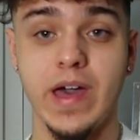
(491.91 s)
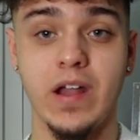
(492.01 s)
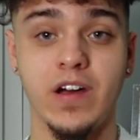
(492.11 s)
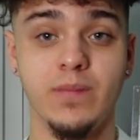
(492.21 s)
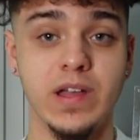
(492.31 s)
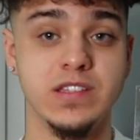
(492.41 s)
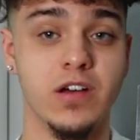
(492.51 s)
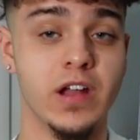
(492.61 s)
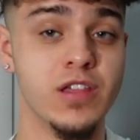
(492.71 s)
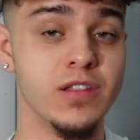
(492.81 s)
I don't have mine
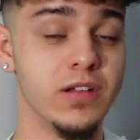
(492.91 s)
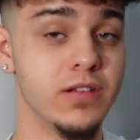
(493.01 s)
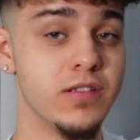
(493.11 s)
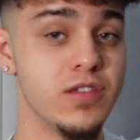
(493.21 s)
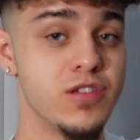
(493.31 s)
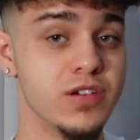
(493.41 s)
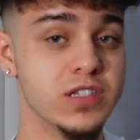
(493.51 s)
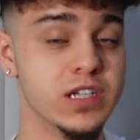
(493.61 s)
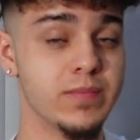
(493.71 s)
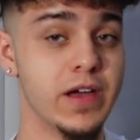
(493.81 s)
on, I literally
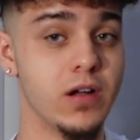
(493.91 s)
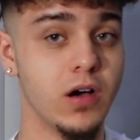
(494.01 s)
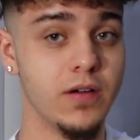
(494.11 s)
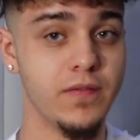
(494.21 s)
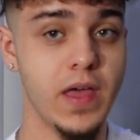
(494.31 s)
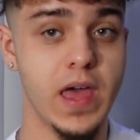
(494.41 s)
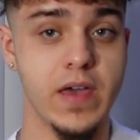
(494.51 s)
just took mine off.